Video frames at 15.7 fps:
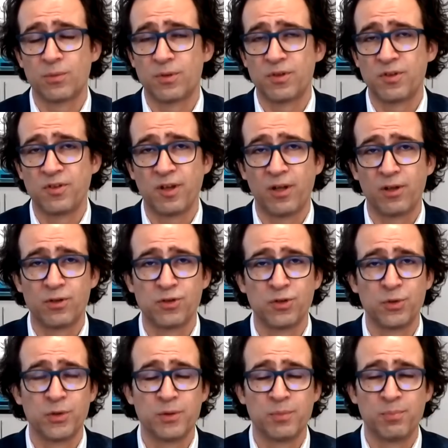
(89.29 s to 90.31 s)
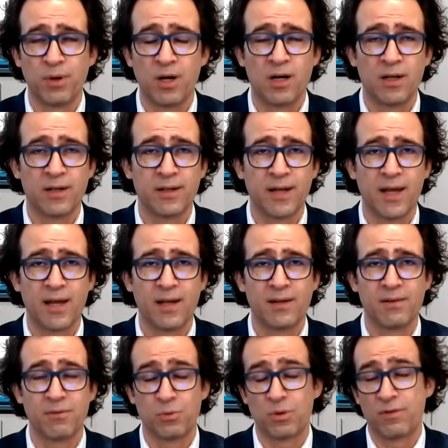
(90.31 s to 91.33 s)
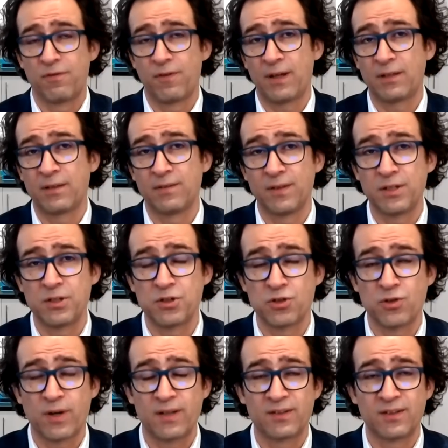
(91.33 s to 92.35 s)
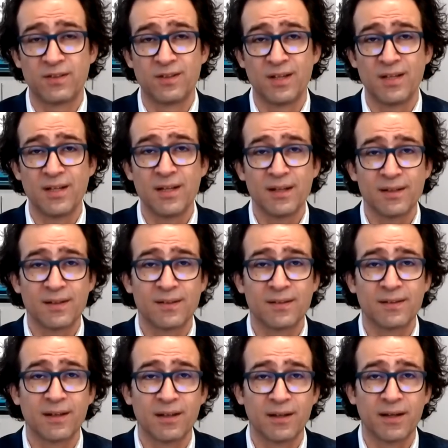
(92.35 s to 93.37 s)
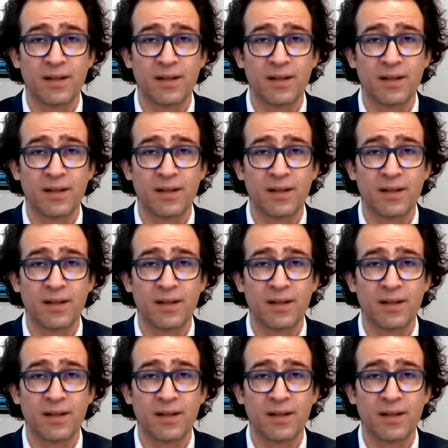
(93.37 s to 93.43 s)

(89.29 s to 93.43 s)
were sellers who had bought and were effectively distressed because they needed to sell,